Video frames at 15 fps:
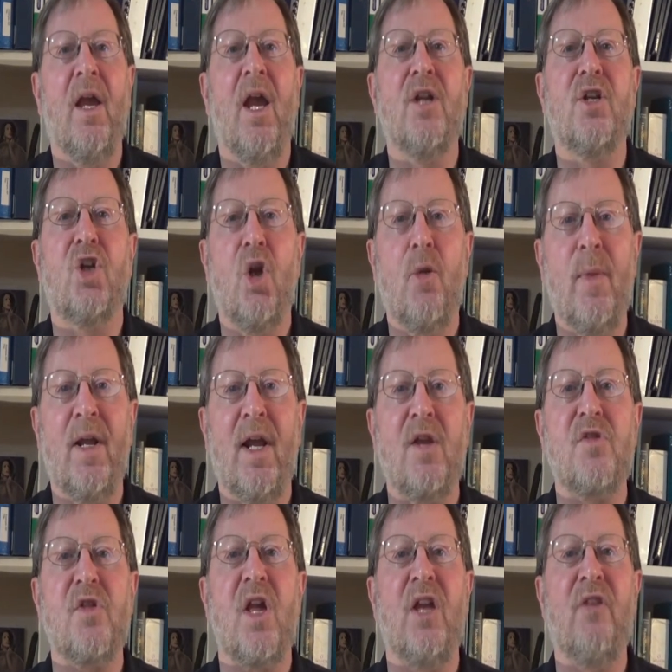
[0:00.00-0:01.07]
It
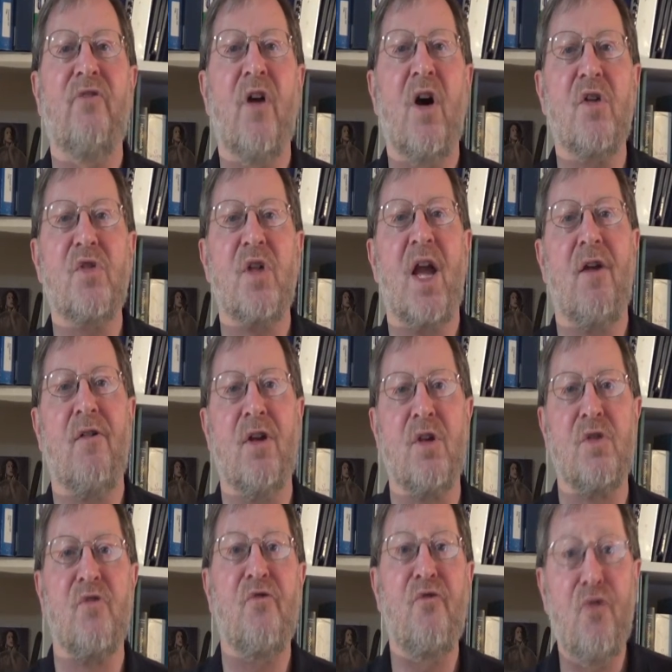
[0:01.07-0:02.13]
accumulates in vast
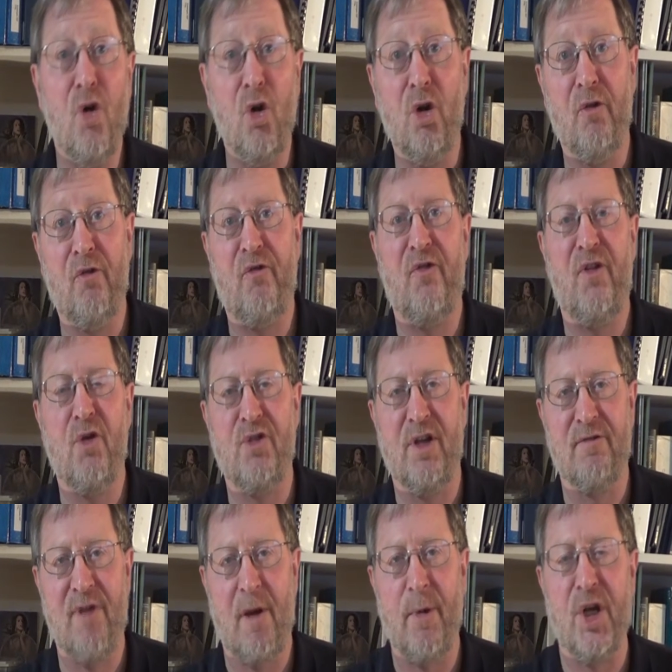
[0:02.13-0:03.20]
areas full of
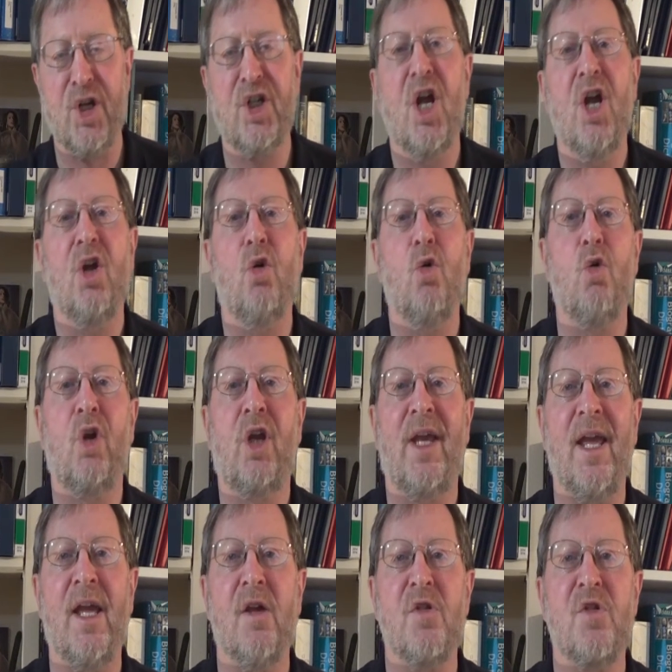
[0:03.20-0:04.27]
floating rubbish called
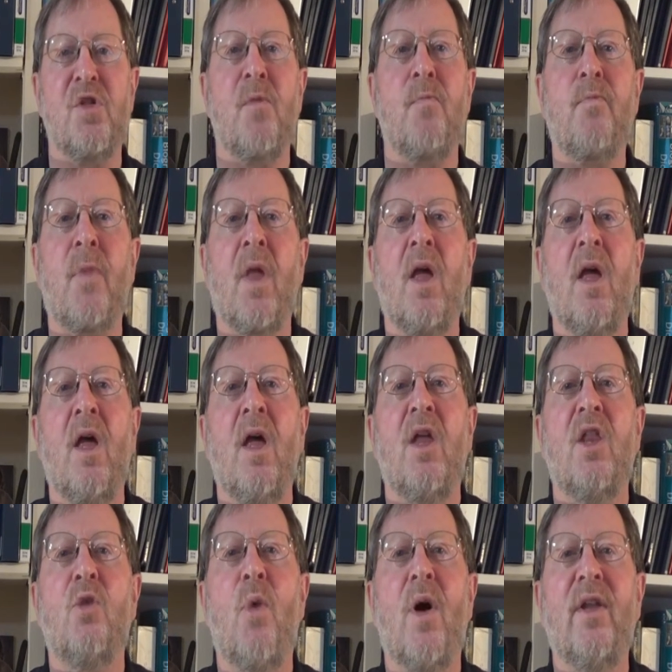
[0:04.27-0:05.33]
gears.
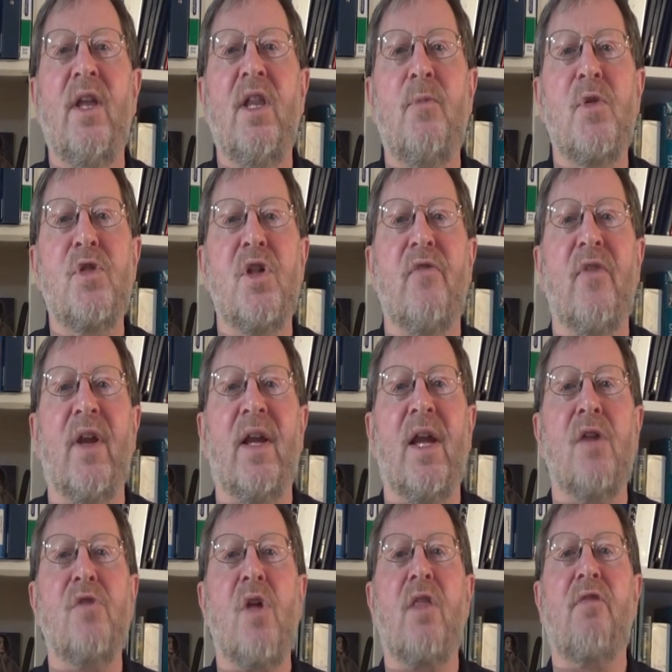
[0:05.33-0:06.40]
The one in the Pacific
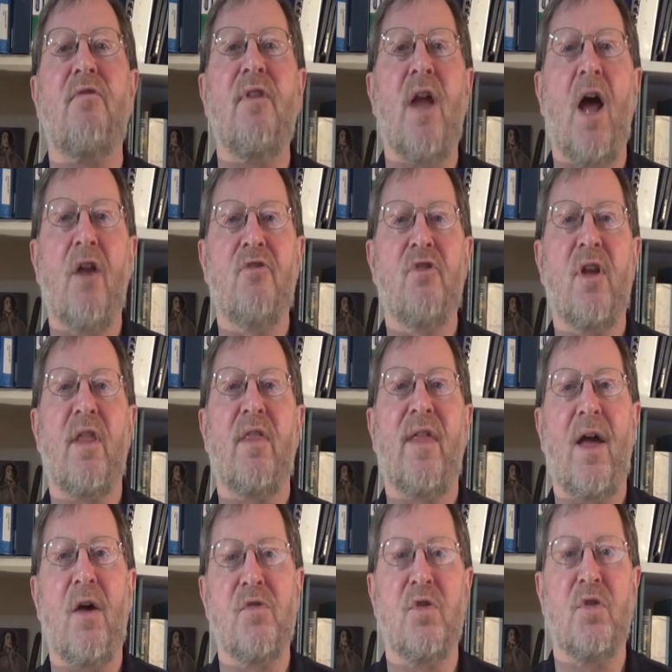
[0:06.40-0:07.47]
is
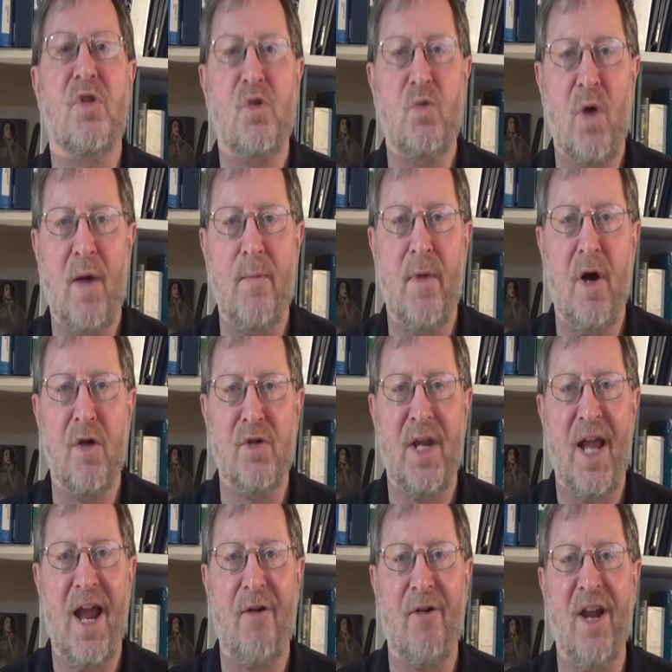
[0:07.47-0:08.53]
300,000 square miles in
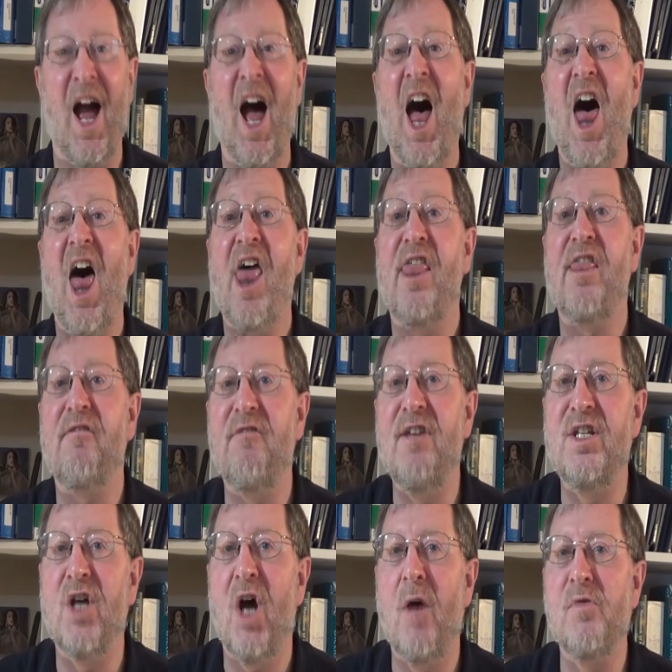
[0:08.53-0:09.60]
area, 3
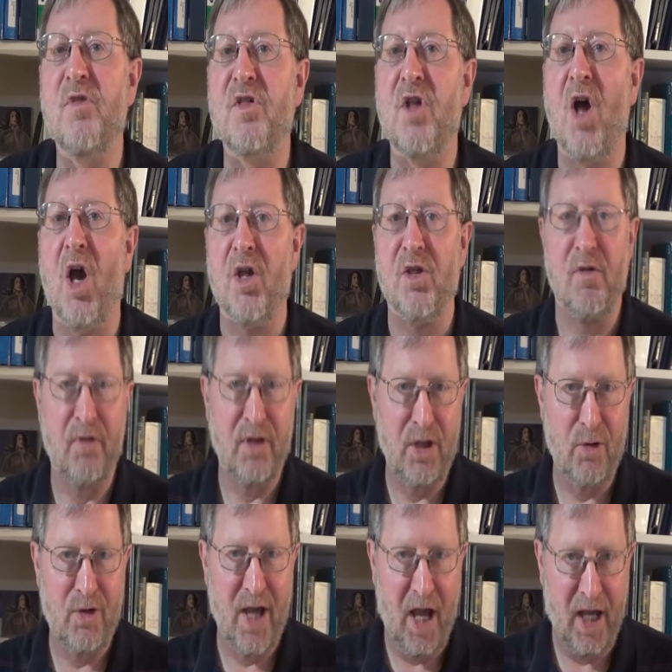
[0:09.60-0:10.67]
times the size of
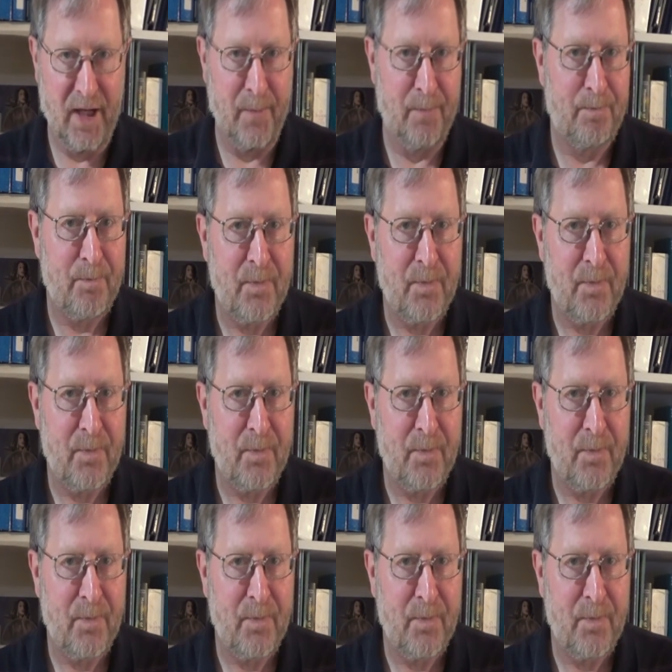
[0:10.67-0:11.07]
the UK.